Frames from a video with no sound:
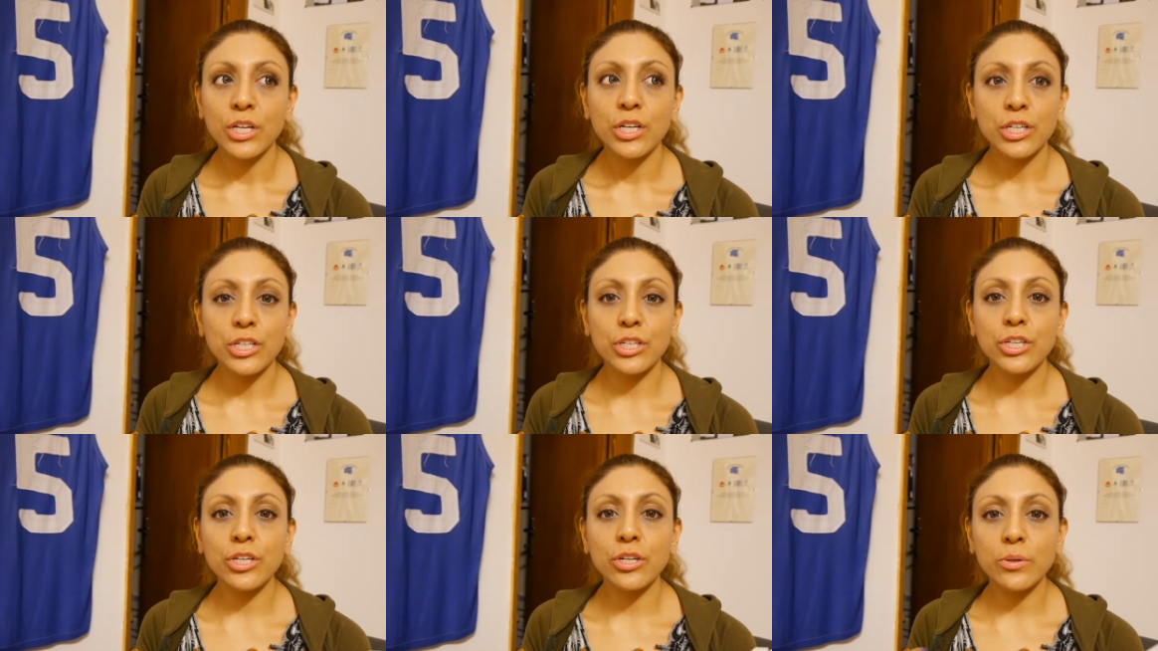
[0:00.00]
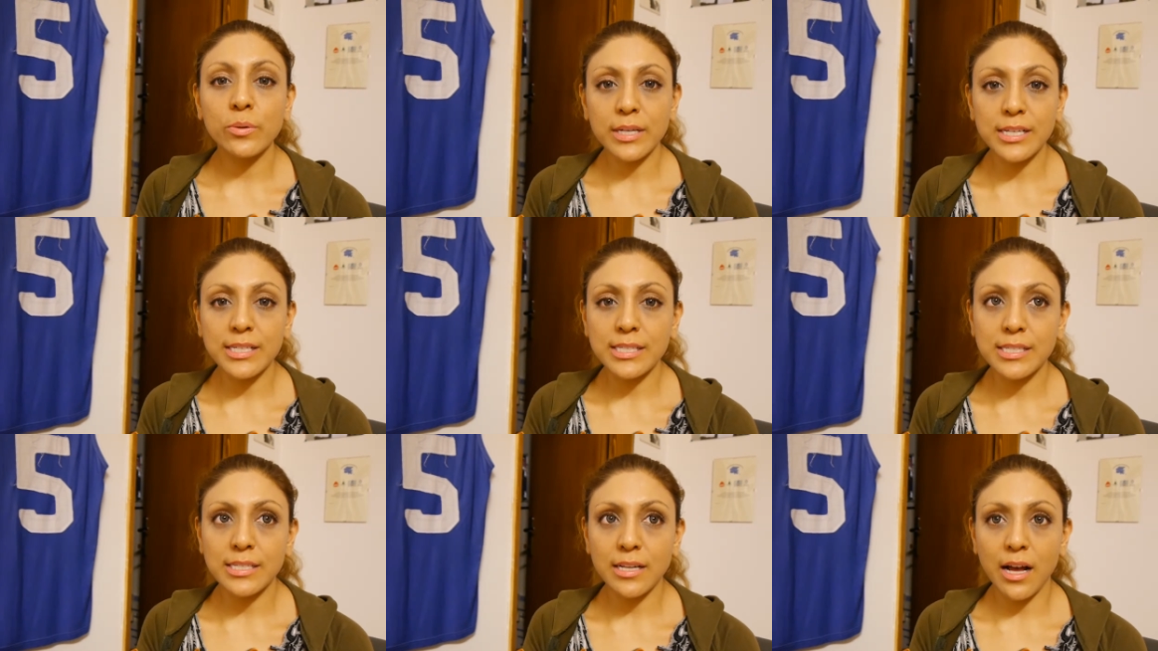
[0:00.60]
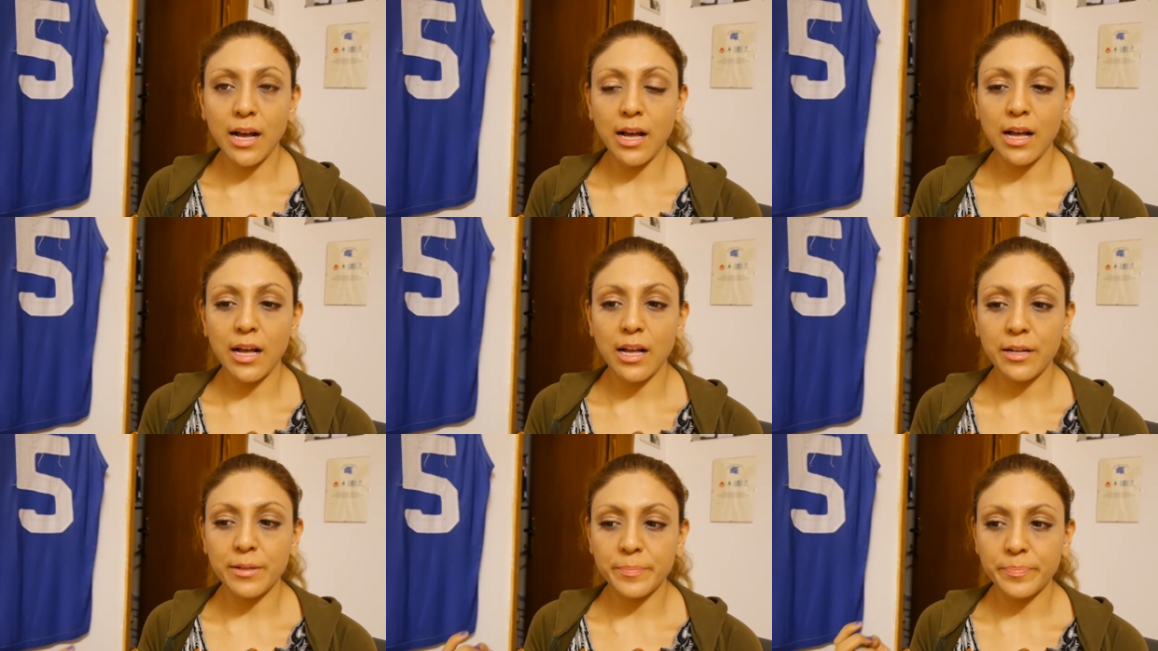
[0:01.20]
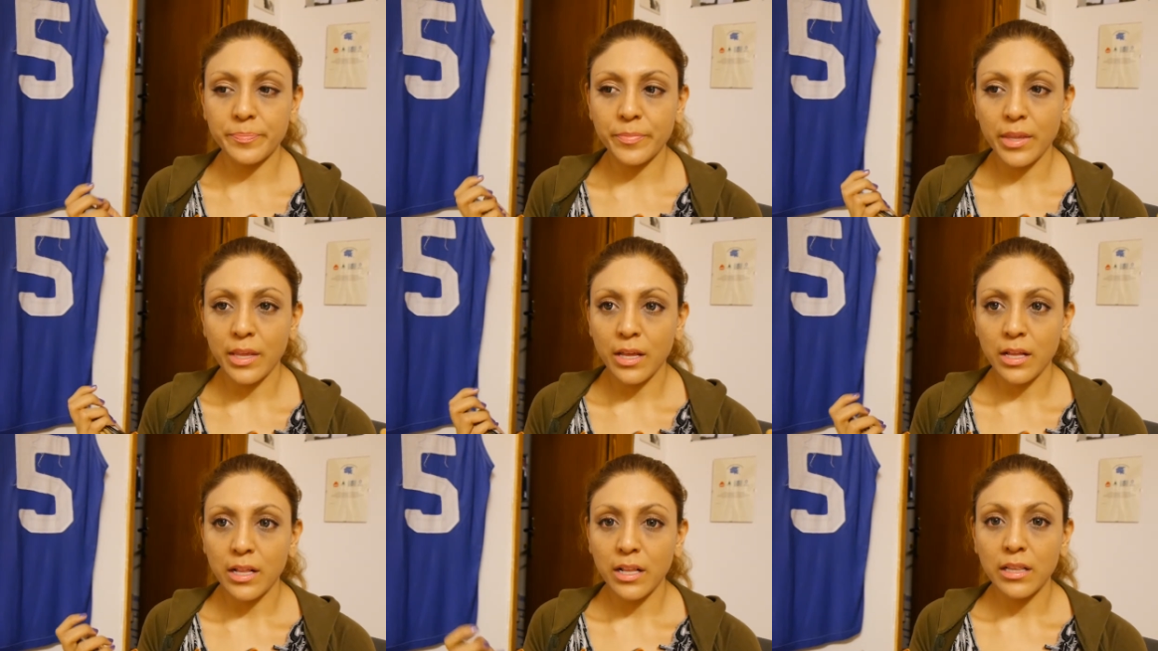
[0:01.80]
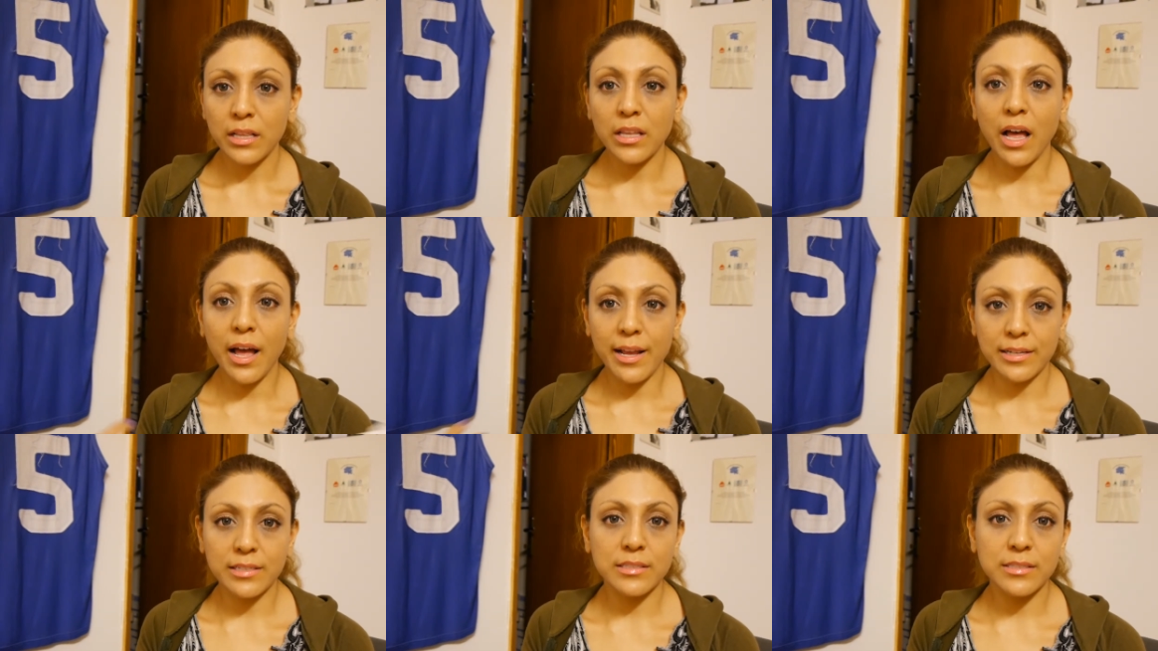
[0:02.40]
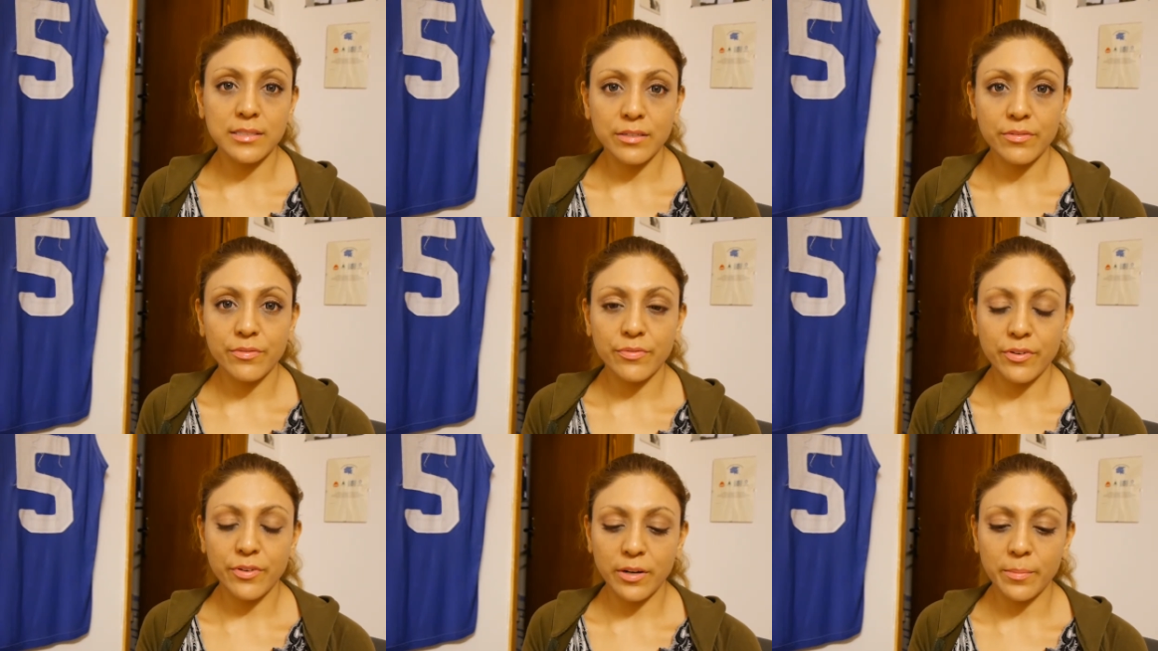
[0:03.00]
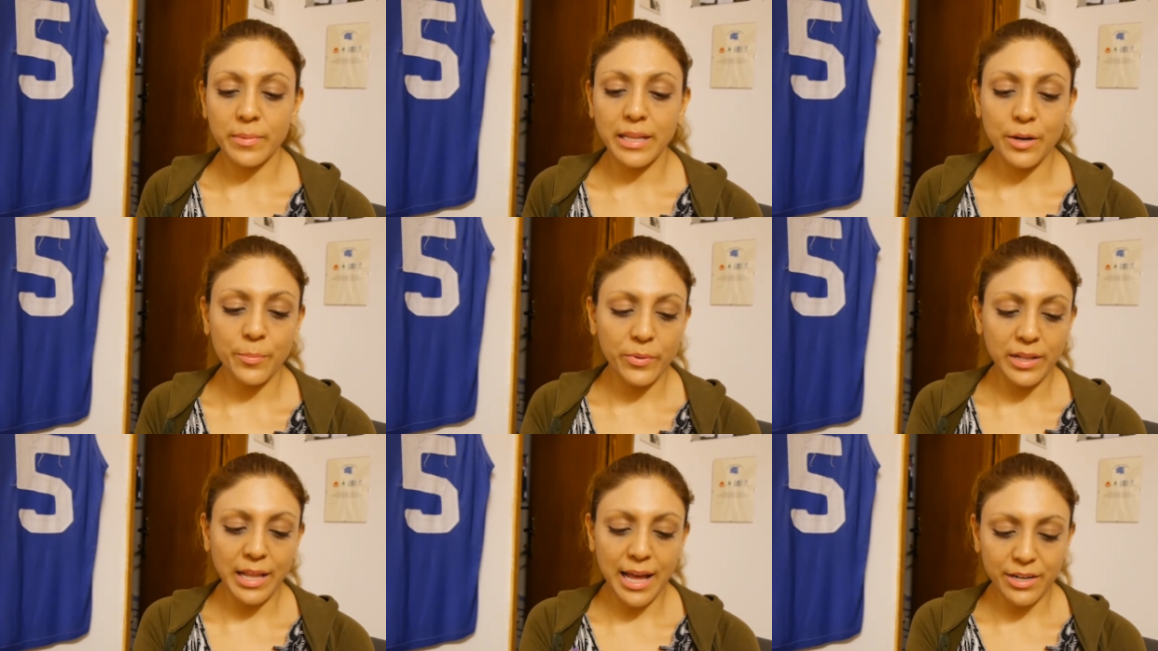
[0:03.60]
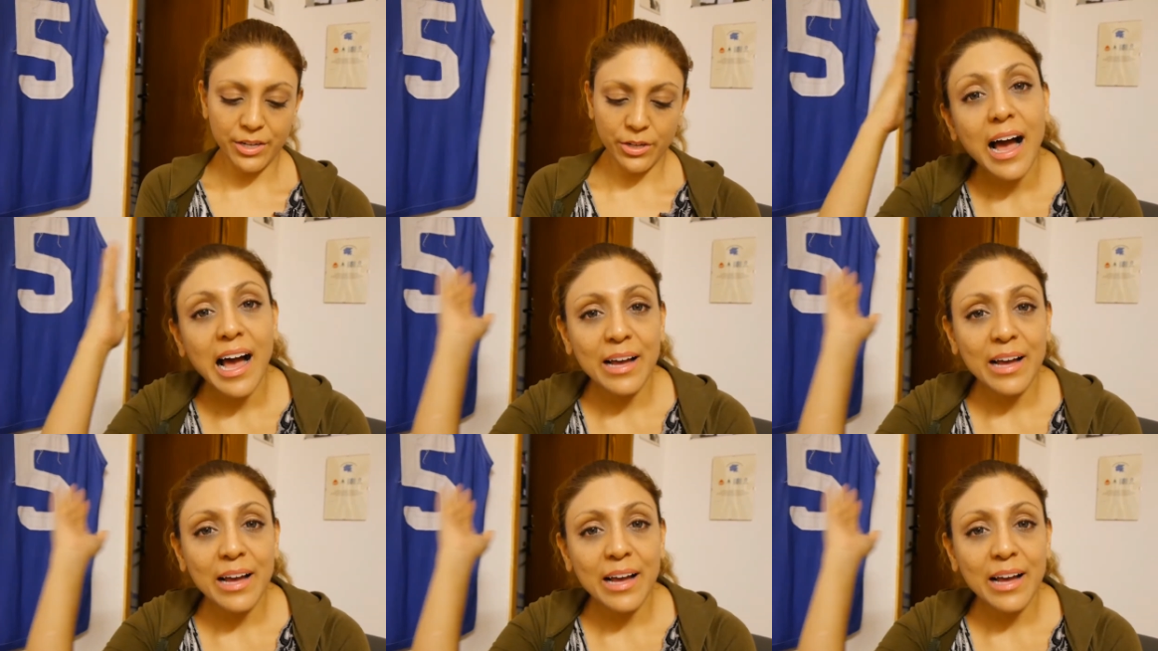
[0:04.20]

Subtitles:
newest lines from L'Erbolario.